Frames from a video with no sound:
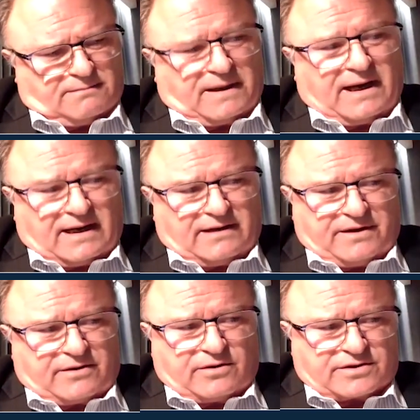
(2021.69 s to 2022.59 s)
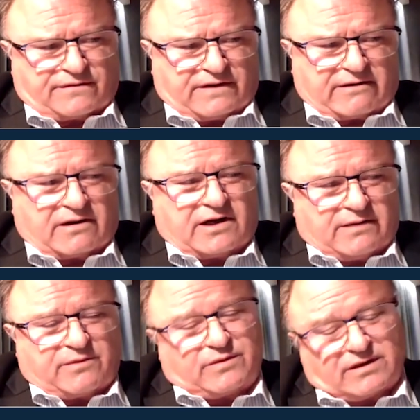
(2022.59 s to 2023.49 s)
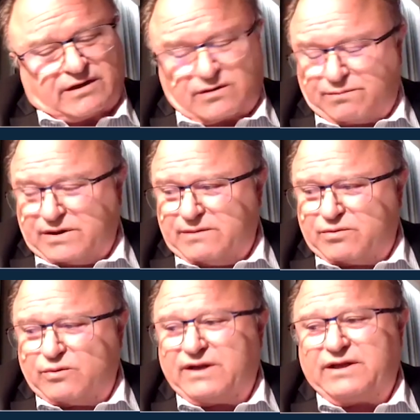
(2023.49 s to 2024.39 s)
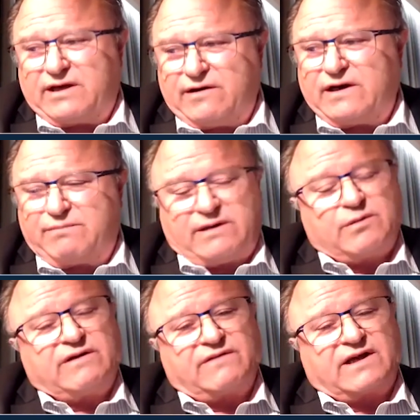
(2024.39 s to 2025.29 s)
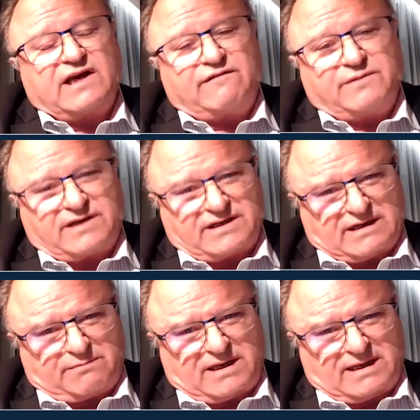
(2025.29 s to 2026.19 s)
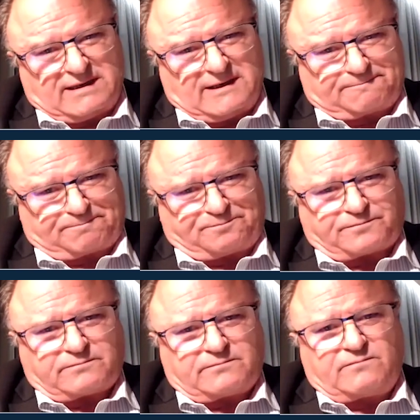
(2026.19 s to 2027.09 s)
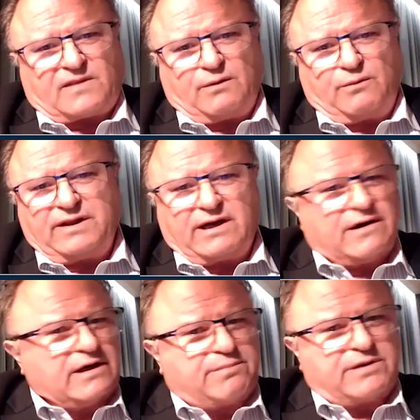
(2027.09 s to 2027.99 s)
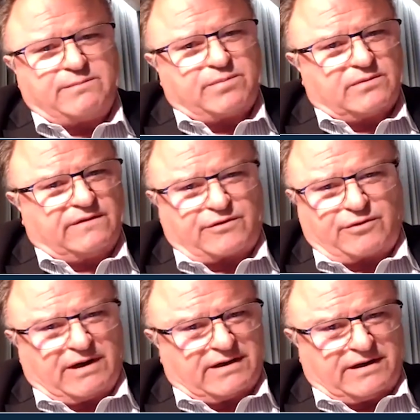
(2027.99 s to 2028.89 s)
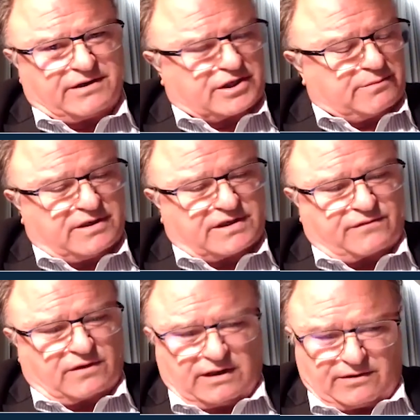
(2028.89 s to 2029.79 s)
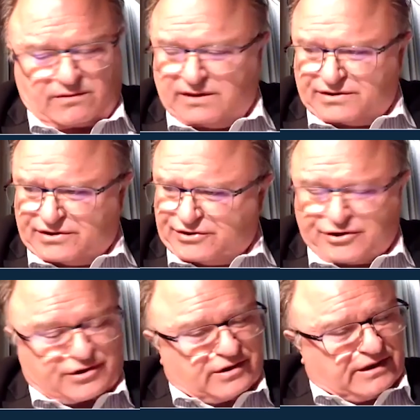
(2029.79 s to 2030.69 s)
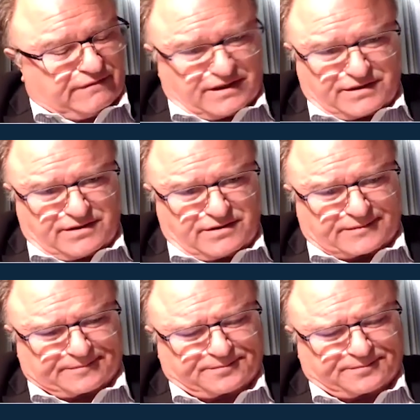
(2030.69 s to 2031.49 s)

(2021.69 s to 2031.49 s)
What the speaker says: partly because of our alignment with local people. We're the only people who have the government as our partner. We're the only people who've created instruments for local institutional investors